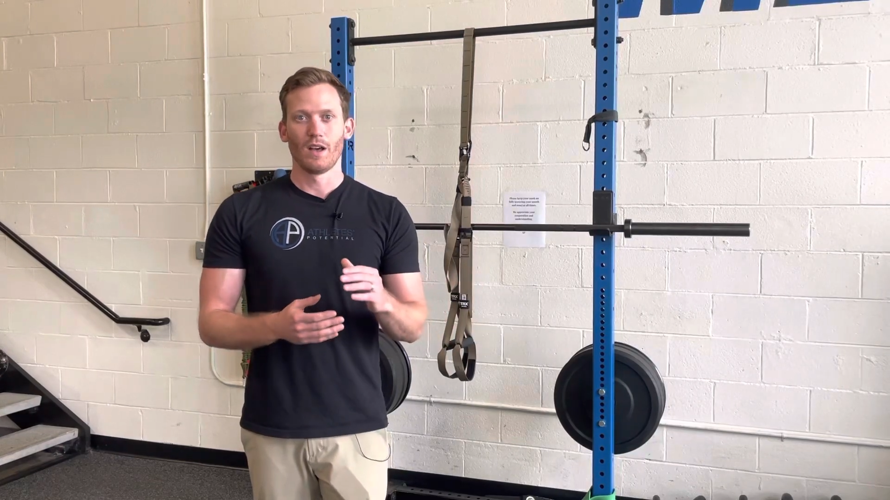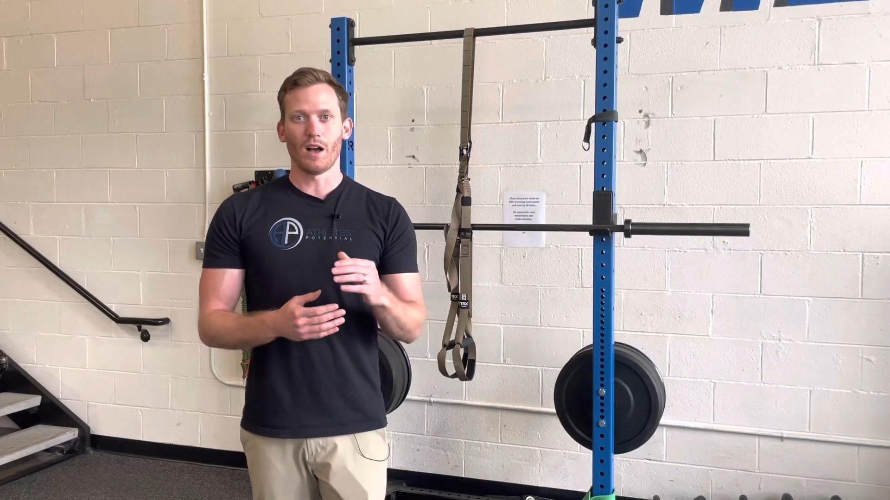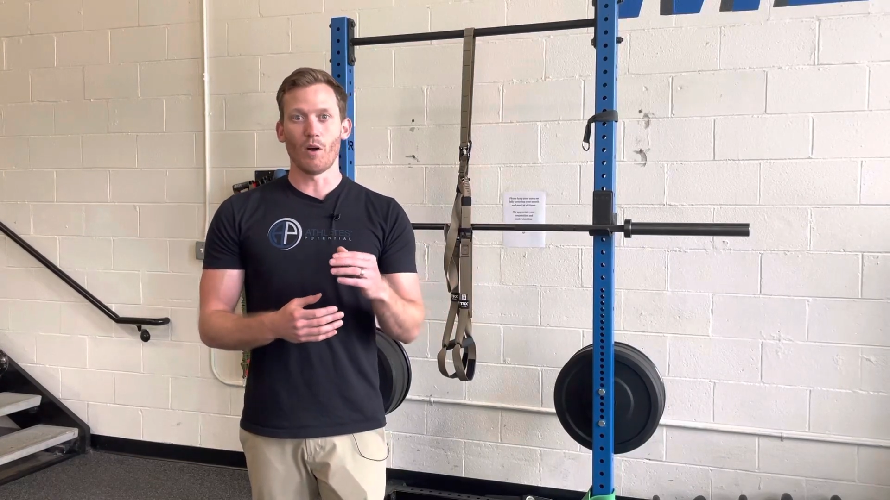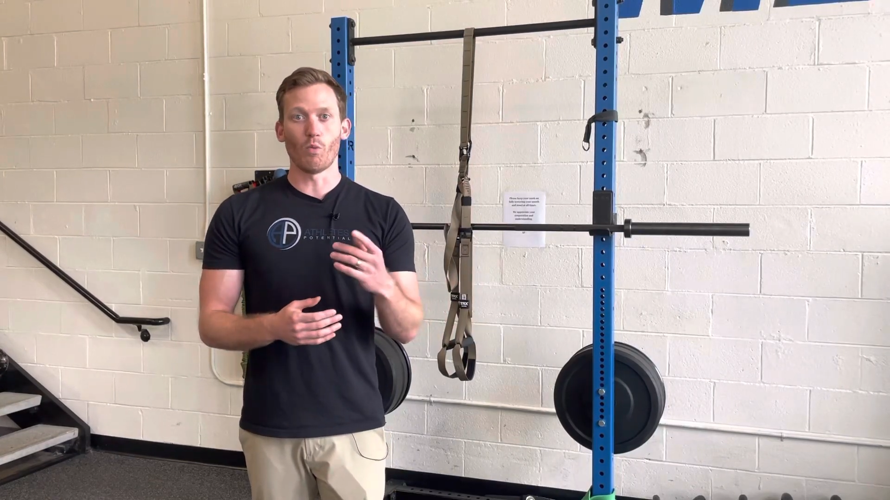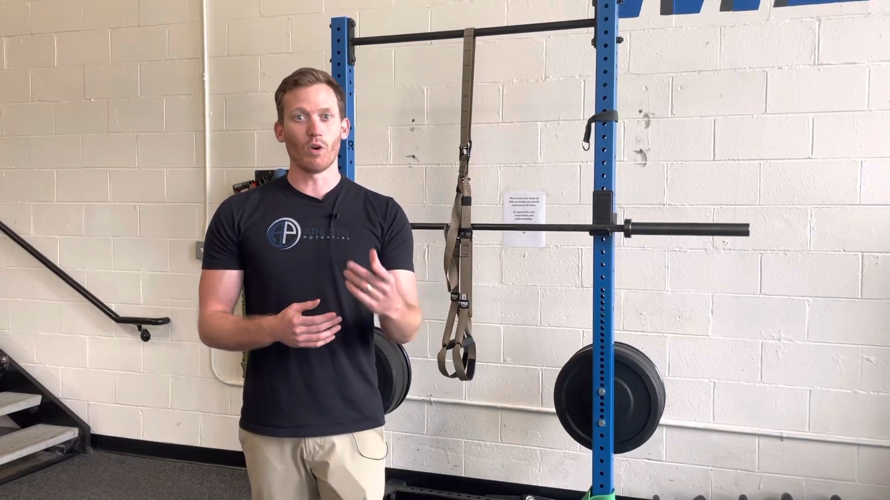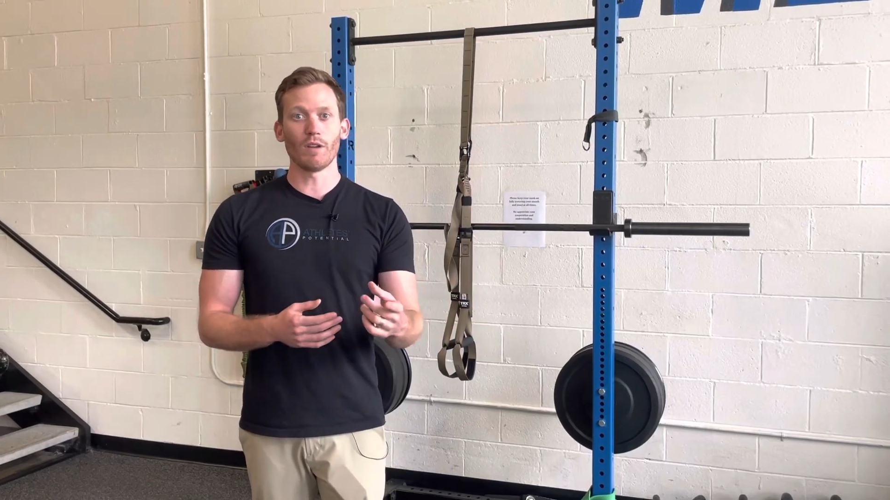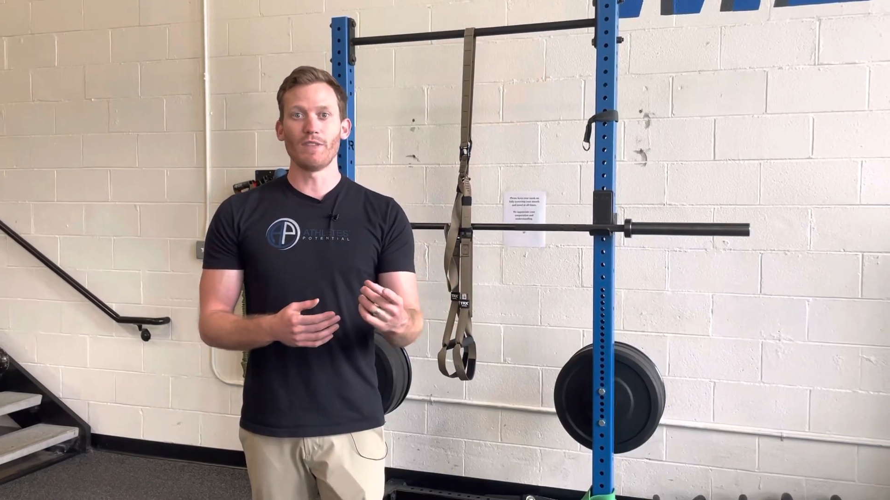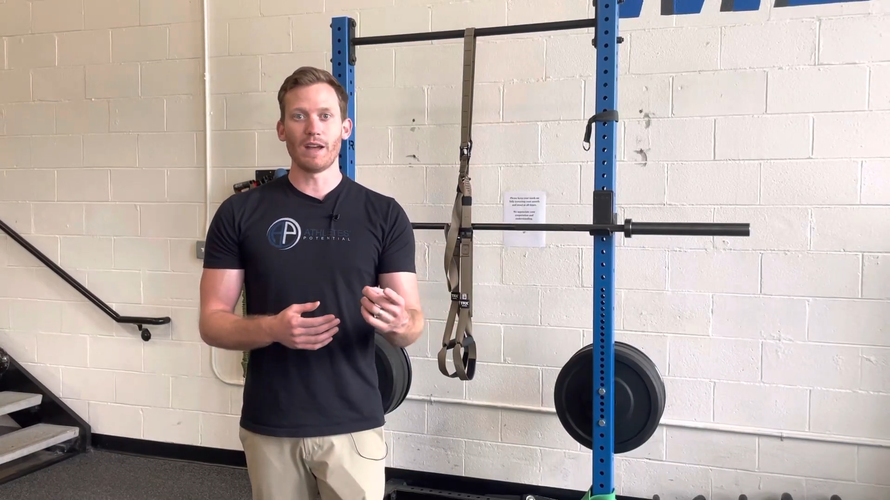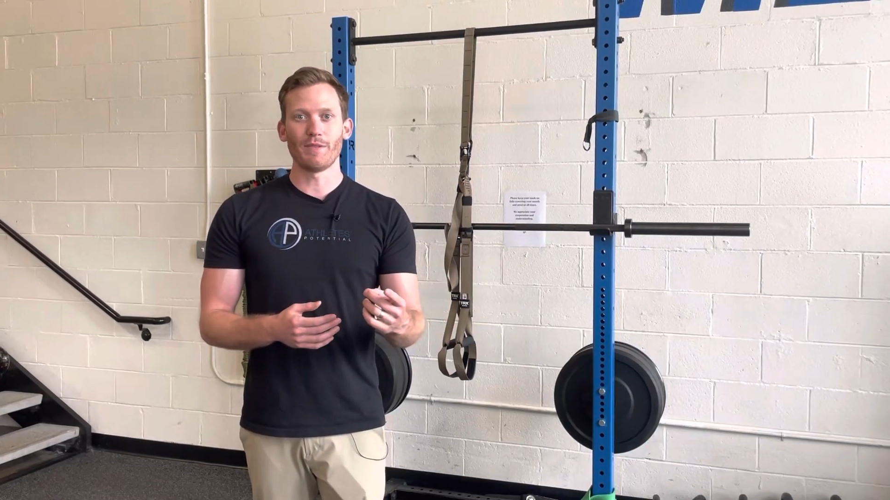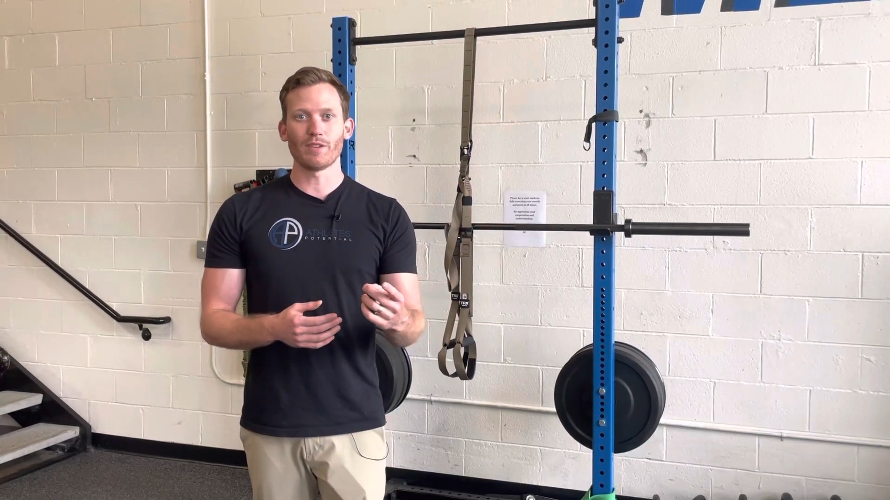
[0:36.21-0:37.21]
One of
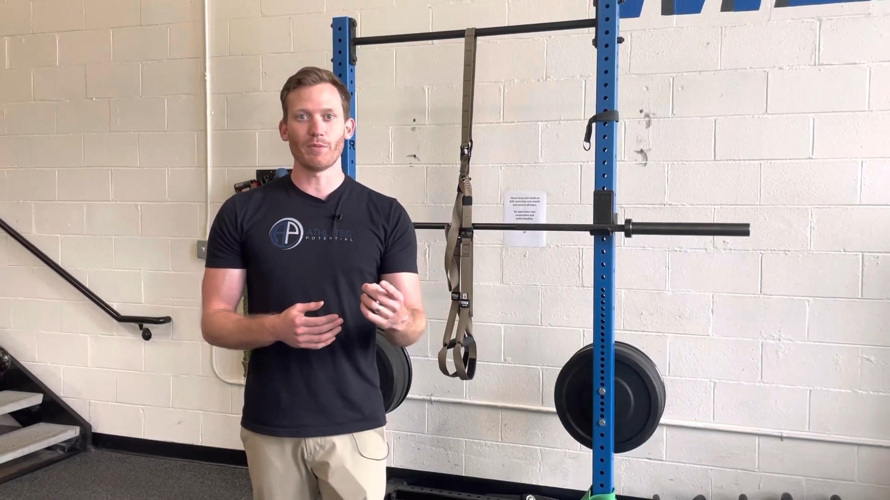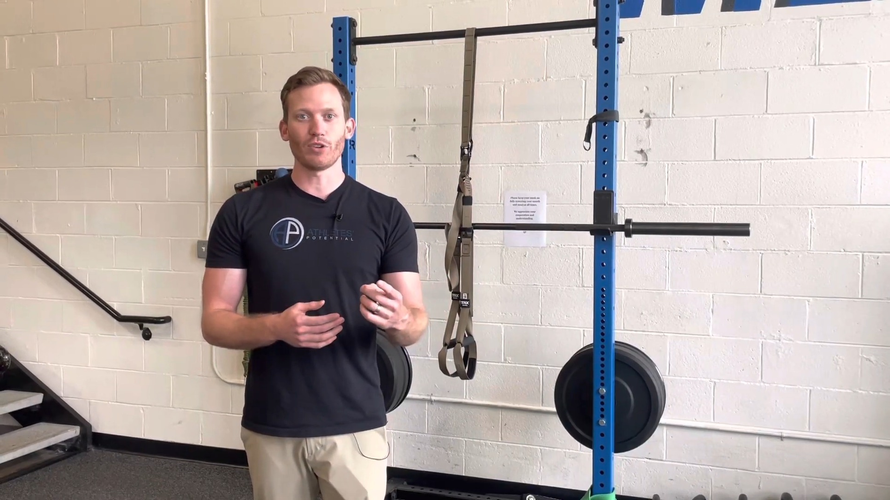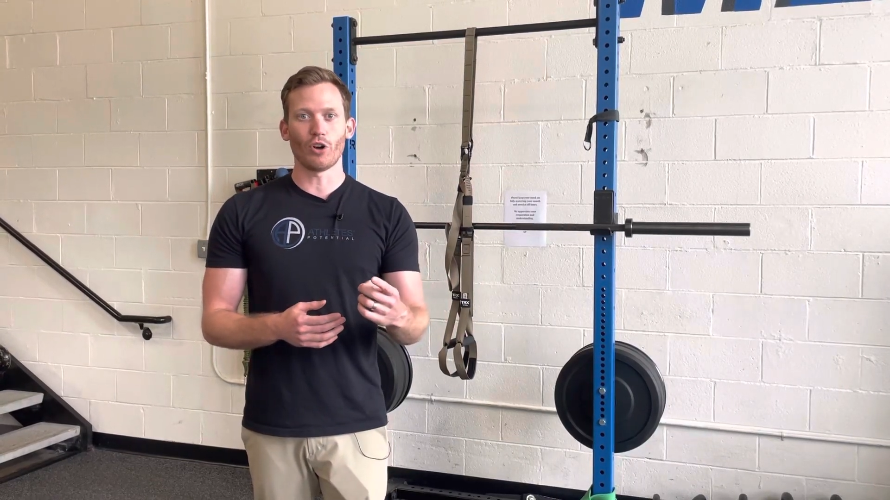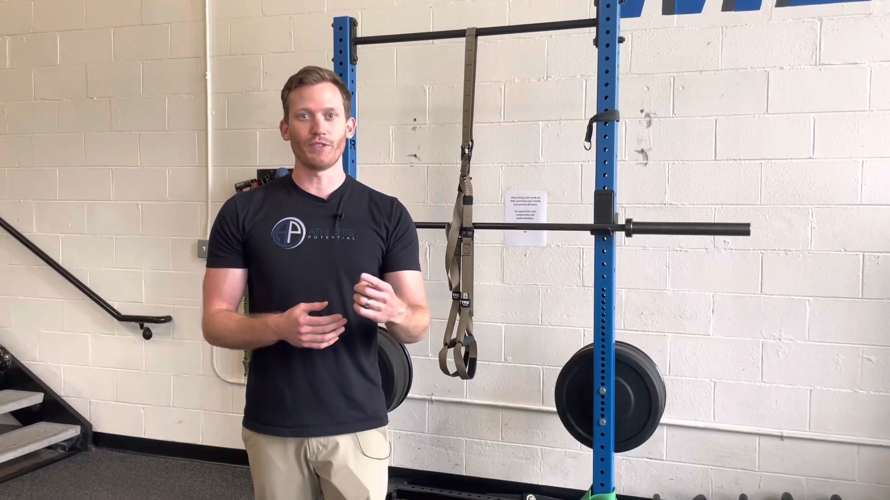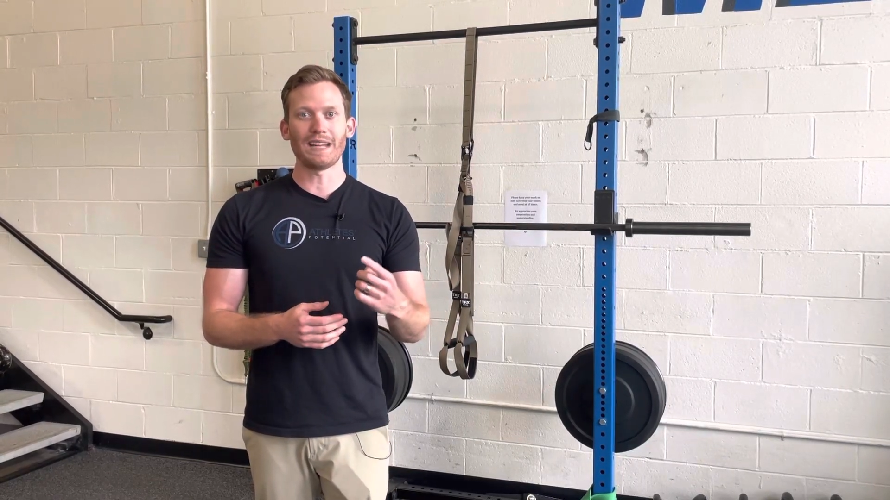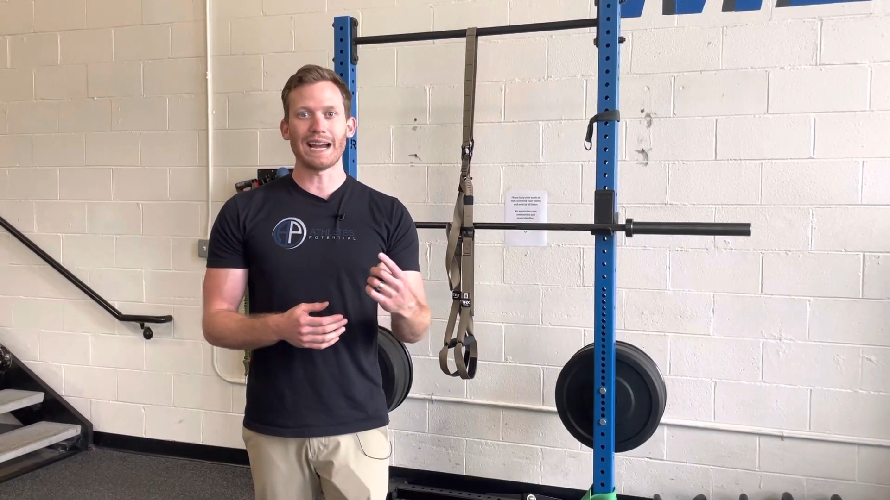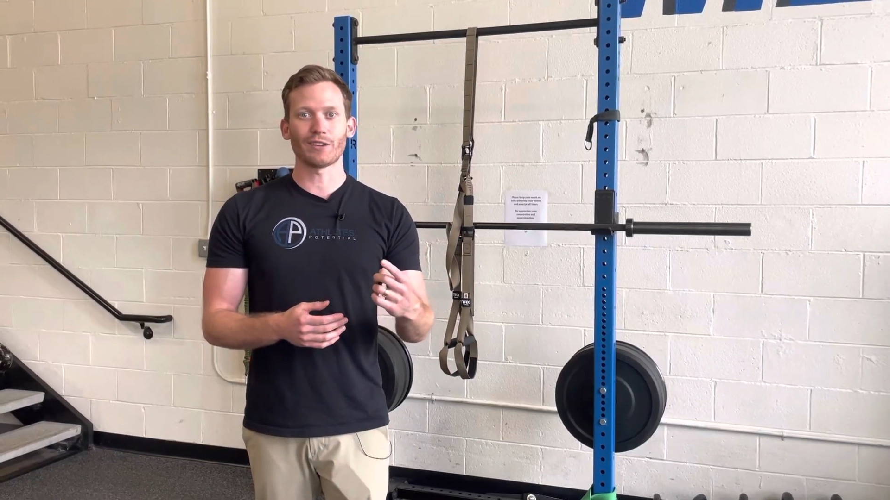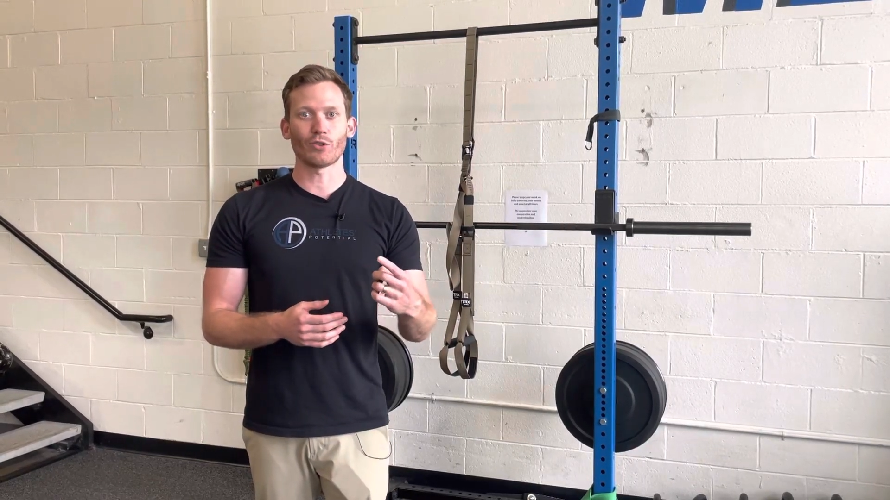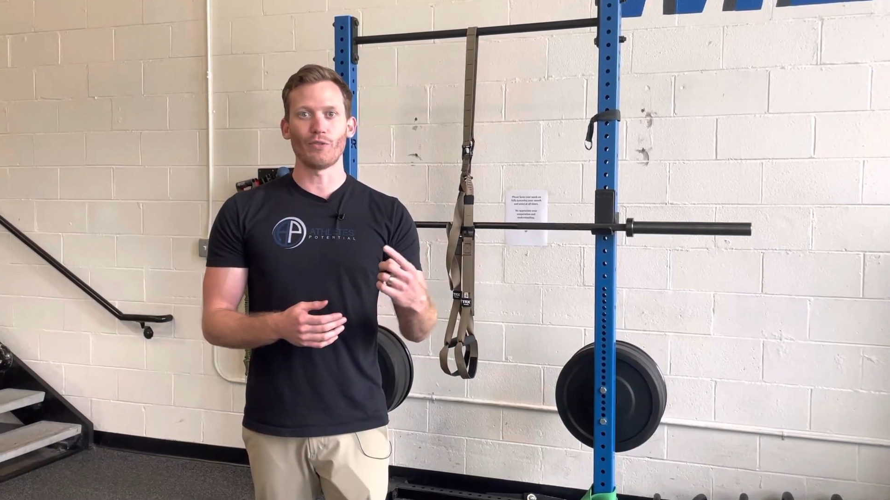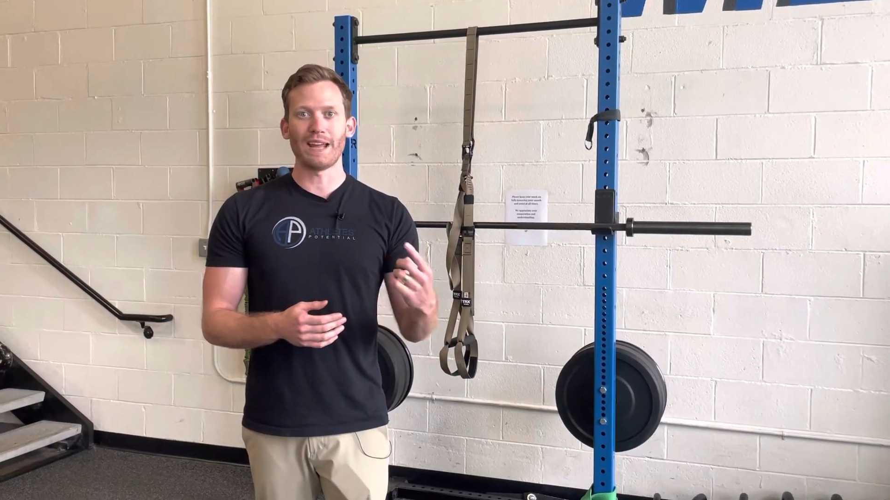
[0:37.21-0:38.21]
them is something called
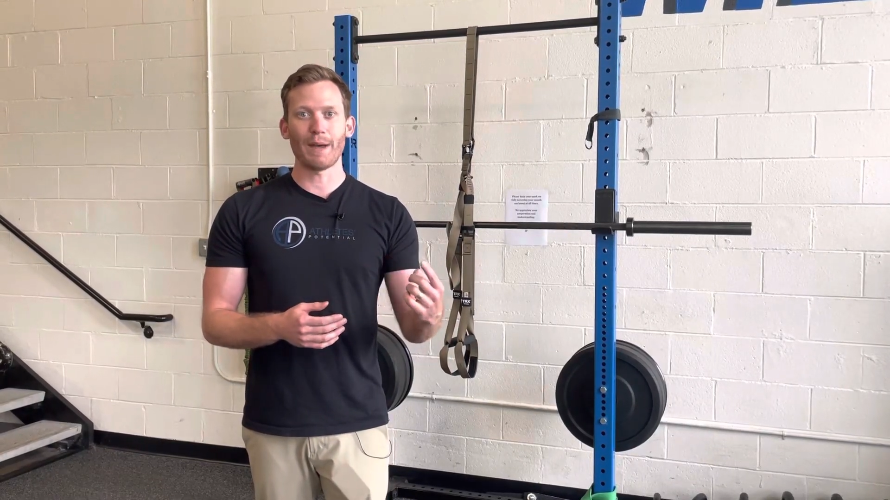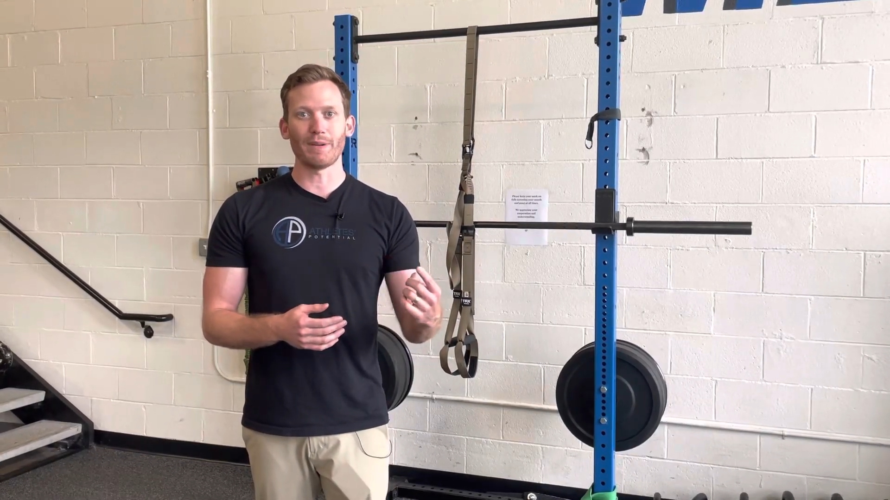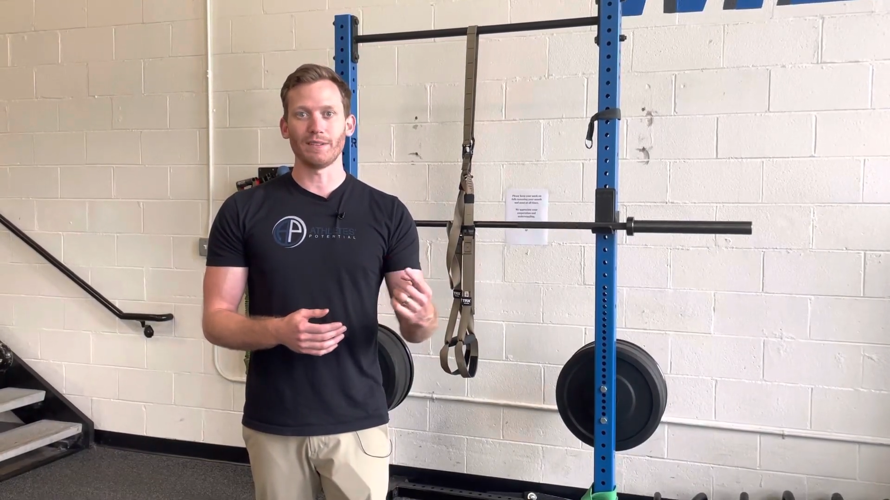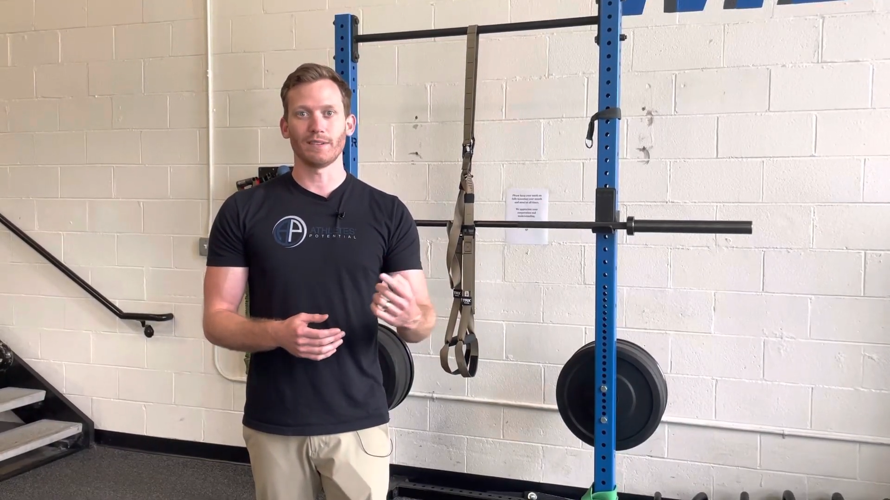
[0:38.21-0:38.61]
tactical napping.